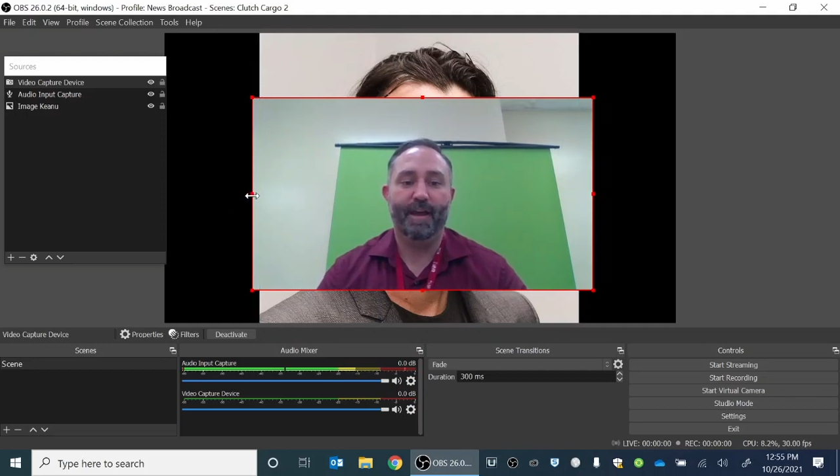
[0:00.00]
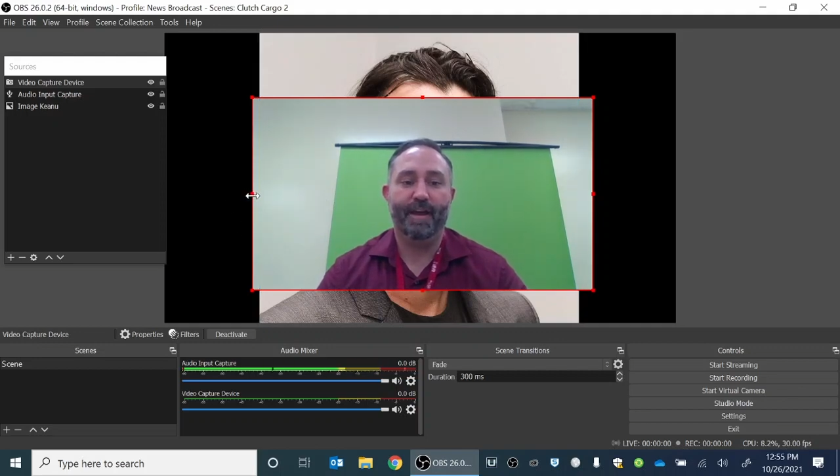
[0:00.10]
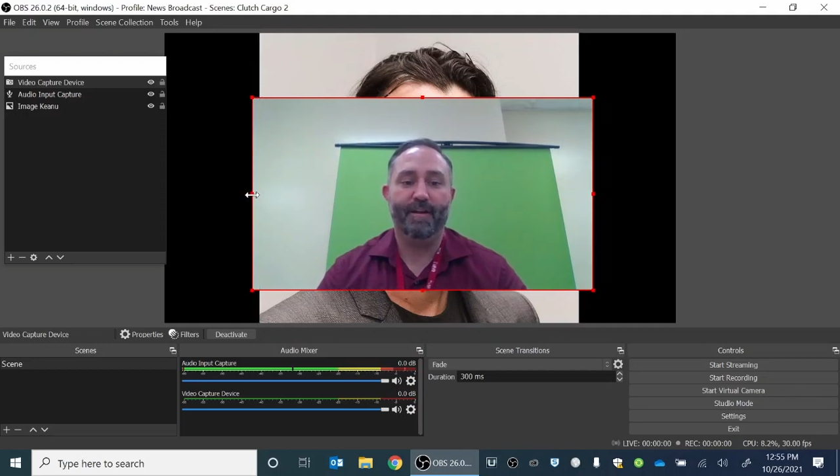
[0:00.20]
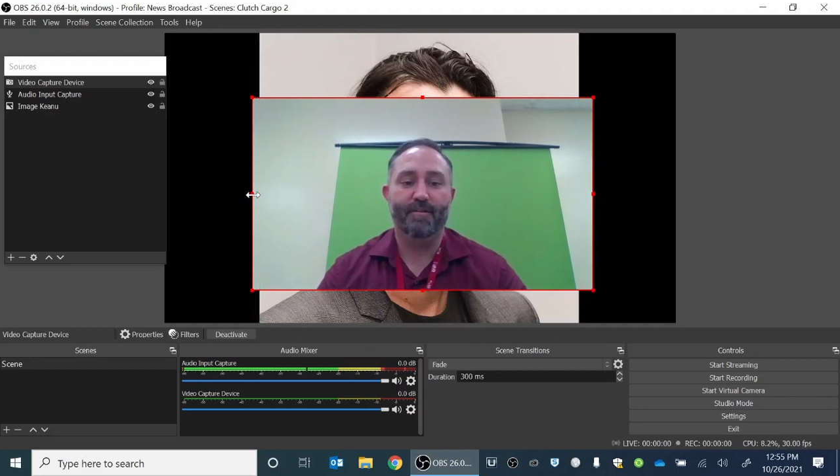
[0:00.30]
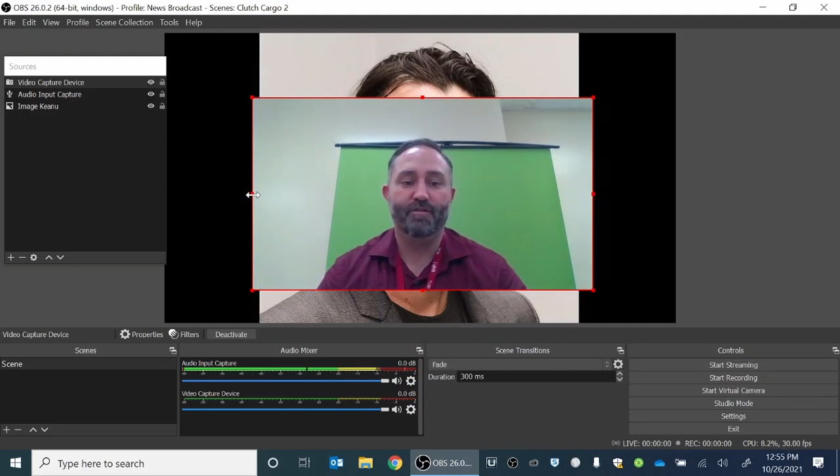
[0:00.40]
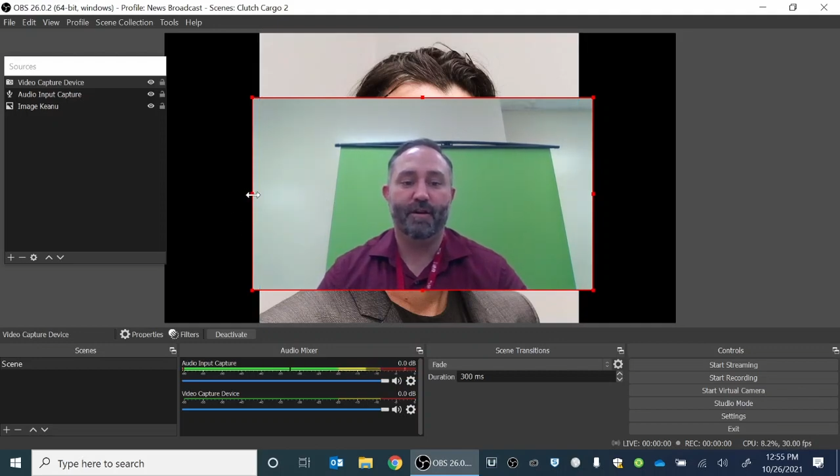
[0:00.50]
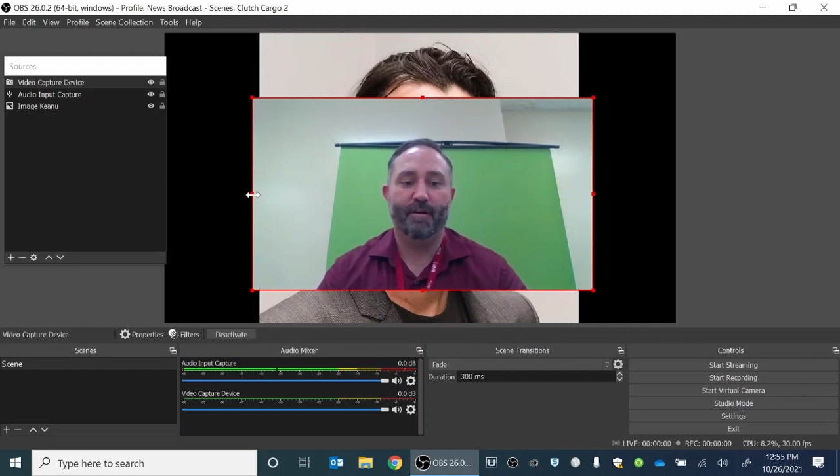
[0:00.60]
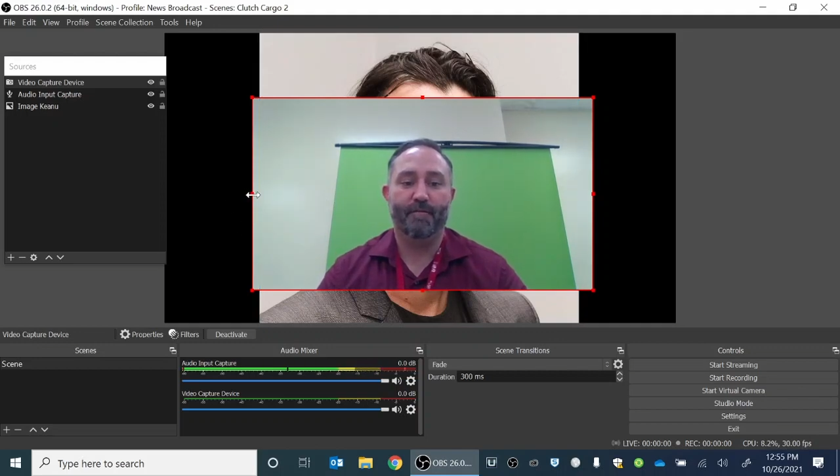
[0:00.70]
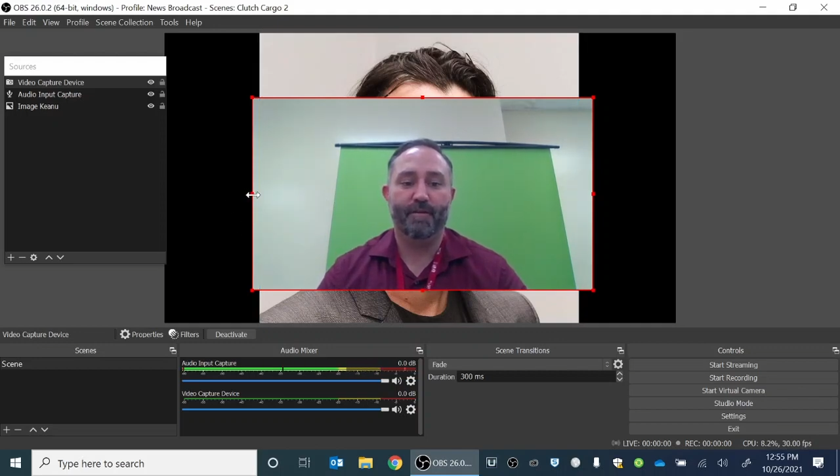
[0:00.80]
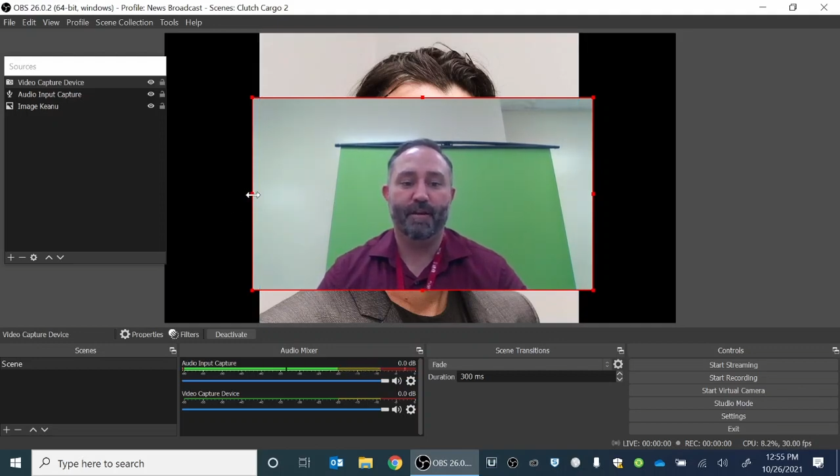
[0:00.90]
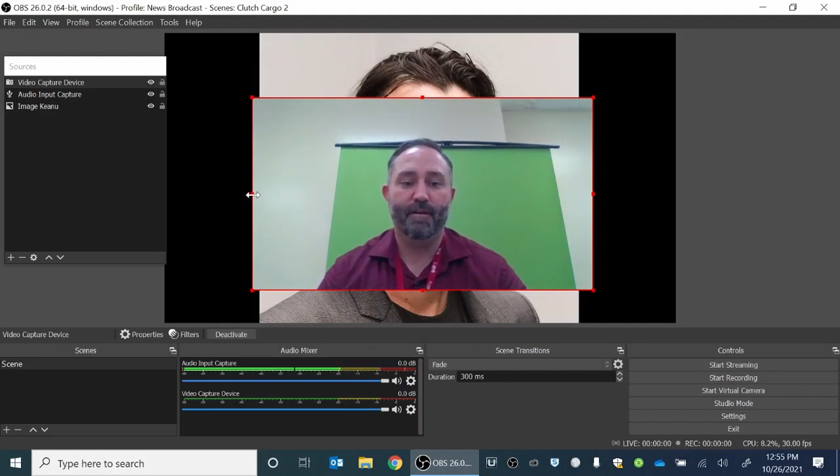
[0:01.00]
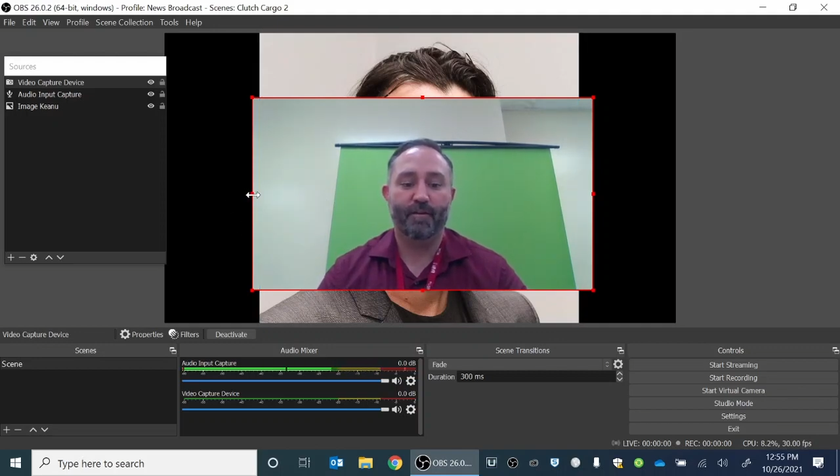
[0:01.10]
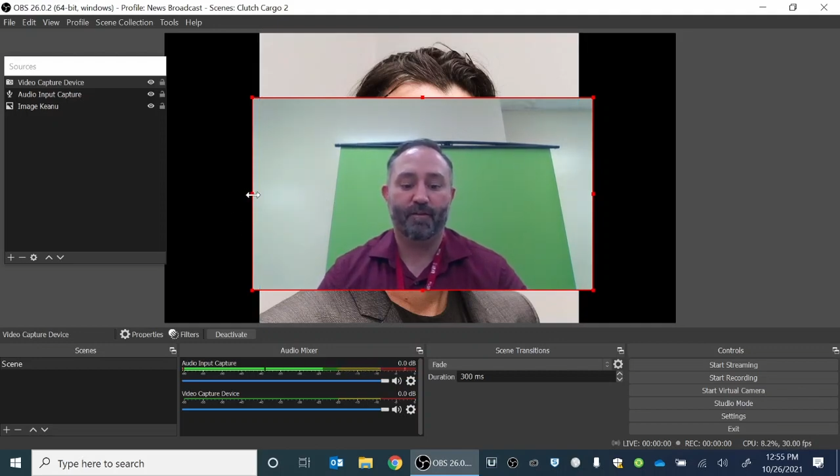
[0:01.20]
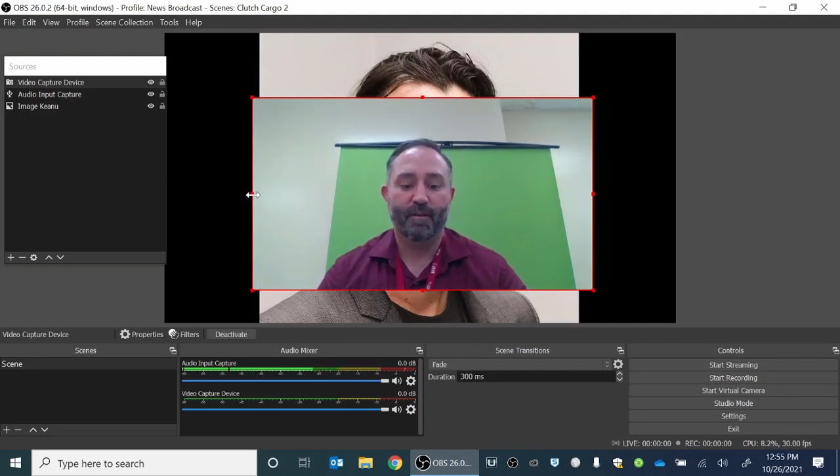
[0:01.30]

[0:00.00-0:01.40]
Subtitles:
edge of this.